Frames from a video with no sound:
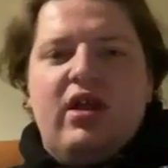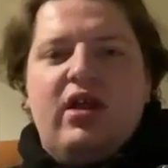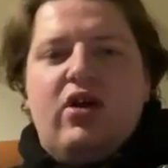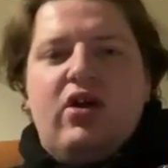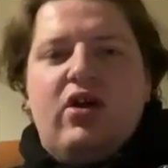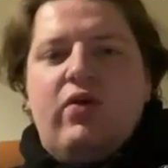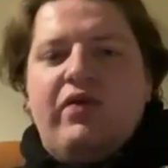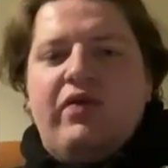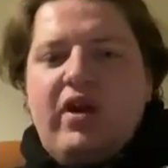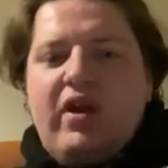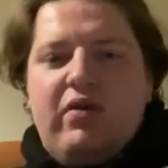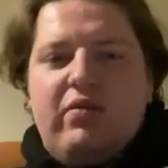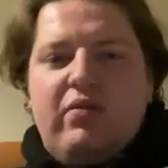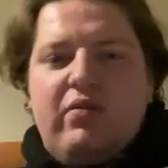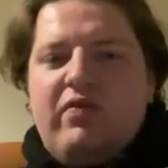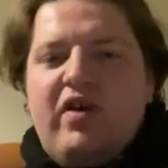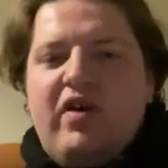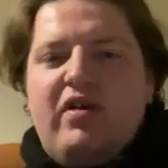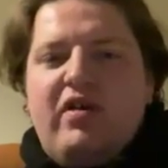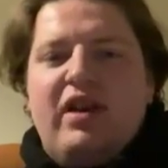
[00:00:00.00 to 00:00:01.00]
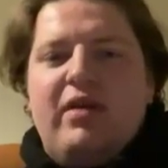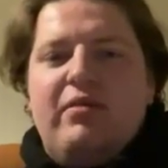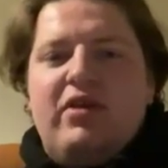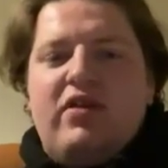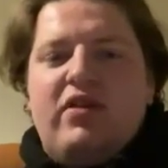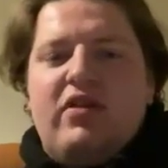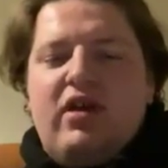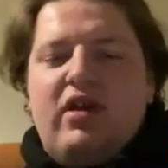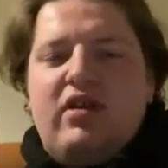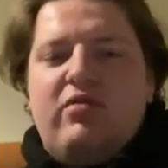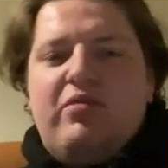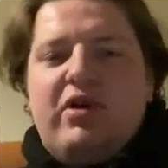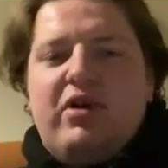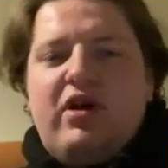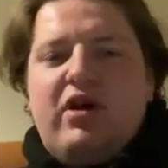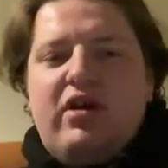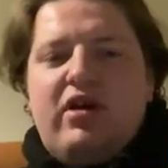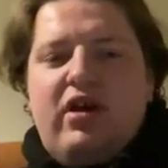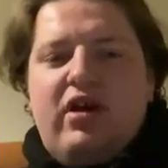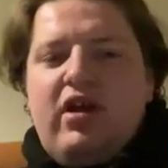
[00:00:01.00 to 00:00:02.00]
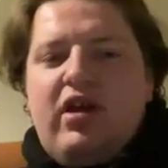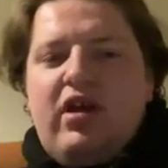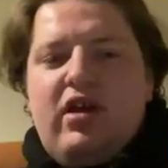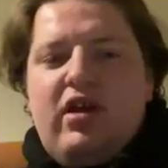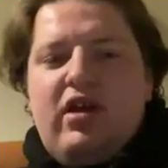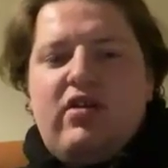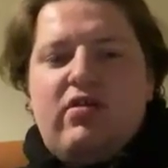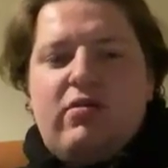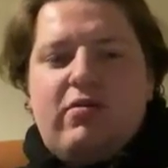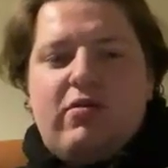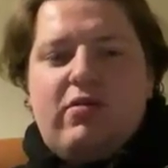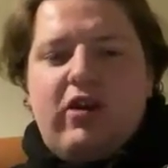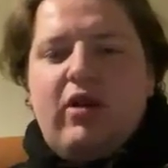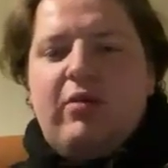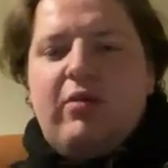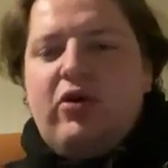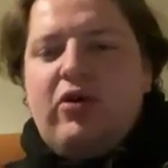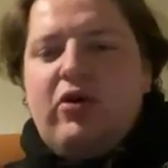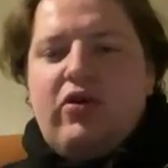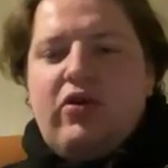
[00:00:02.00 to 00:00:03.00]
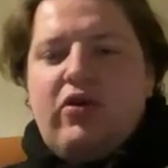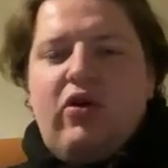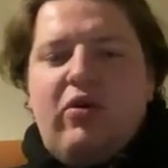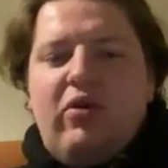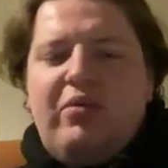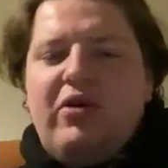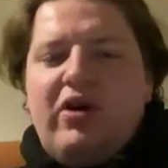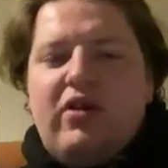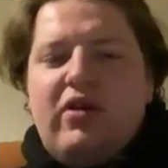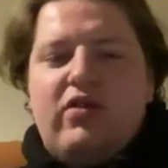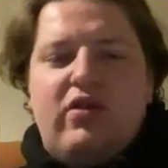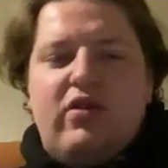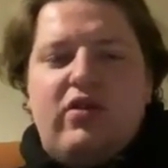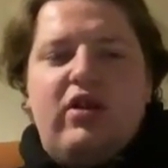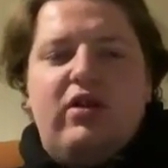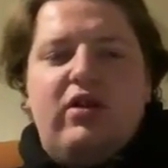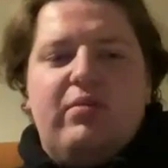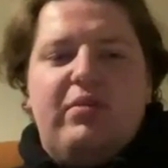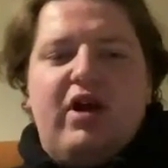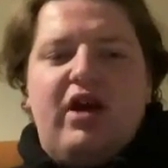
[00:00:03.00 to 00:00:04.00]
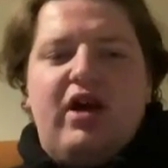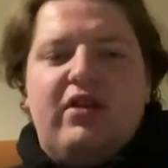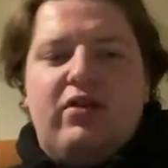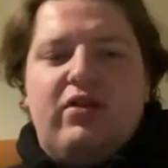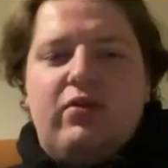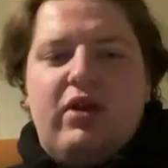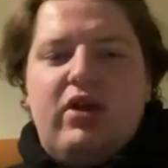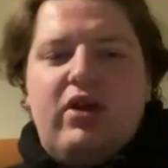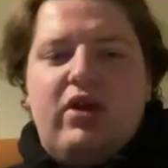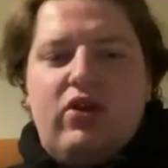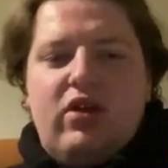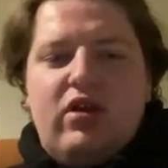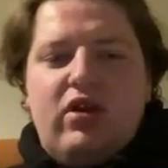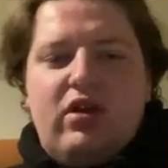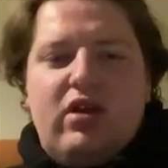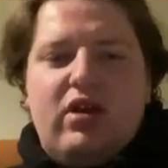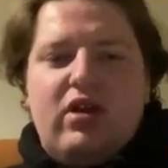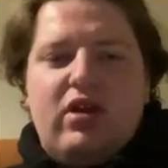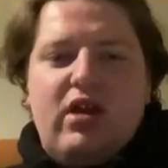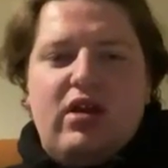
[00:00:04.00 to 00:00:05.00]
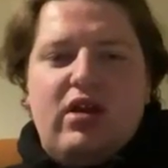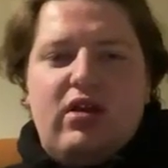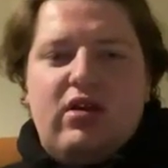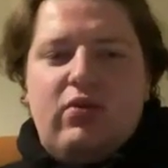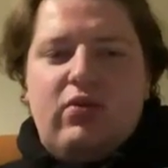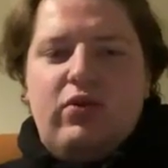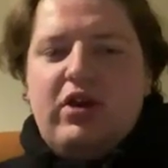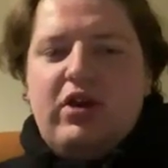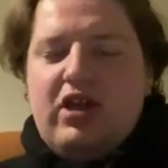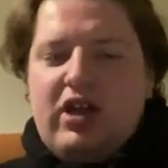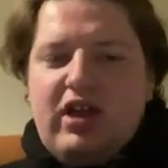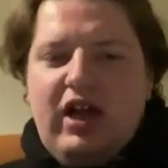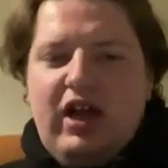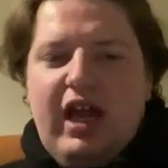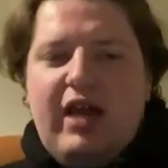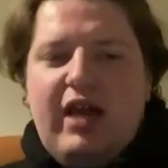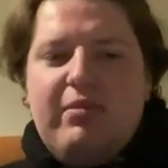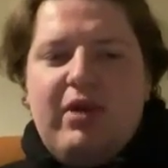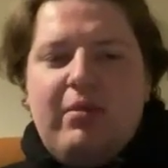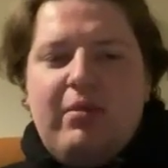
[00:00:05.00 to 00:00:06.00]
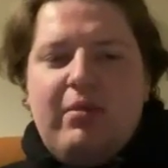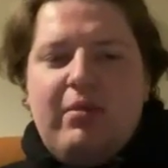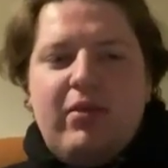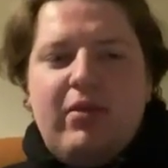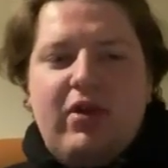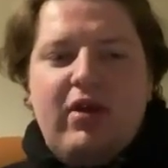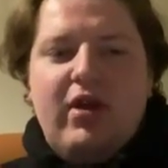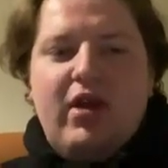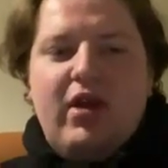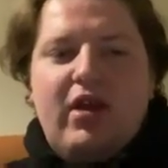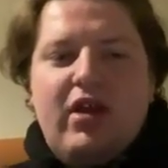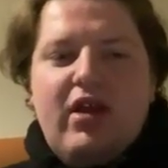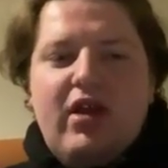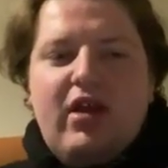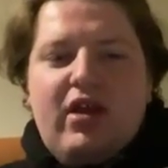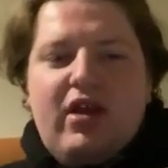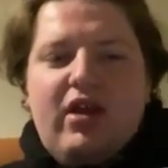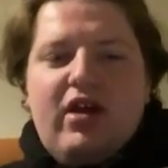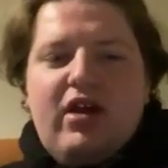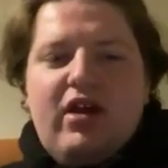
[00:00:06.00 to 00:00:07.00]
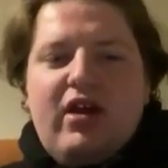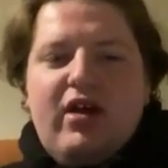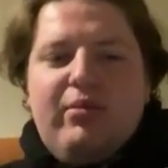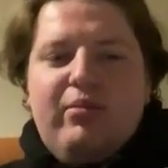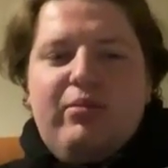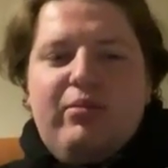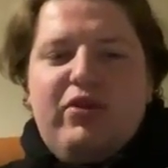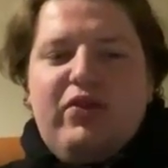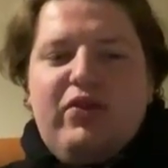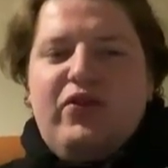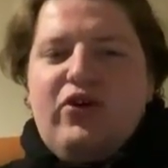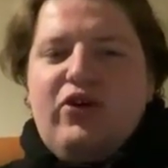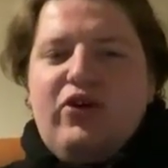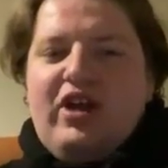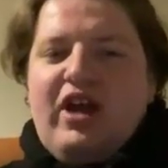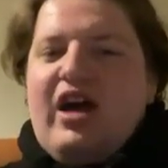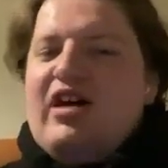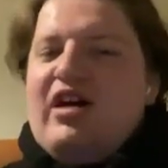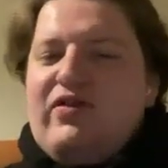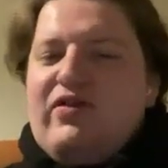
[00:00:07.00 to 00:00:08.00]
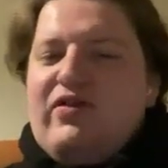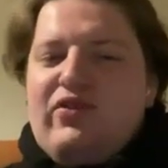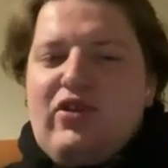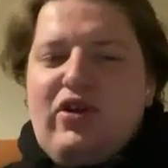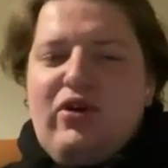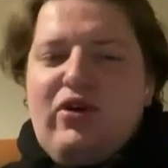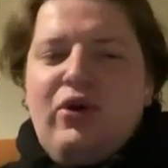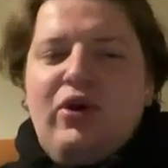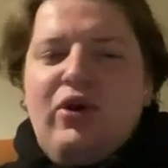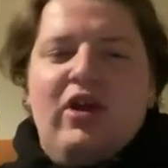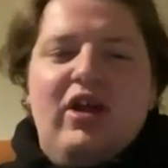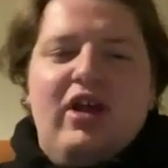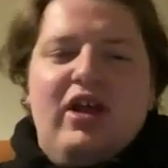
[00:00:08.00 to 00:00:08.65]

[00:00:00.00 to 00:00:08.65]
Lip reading: Or very, very limited, but he's still a Porthcawl boy. He's still part of the region, and we're going to claim him before Cardiff do.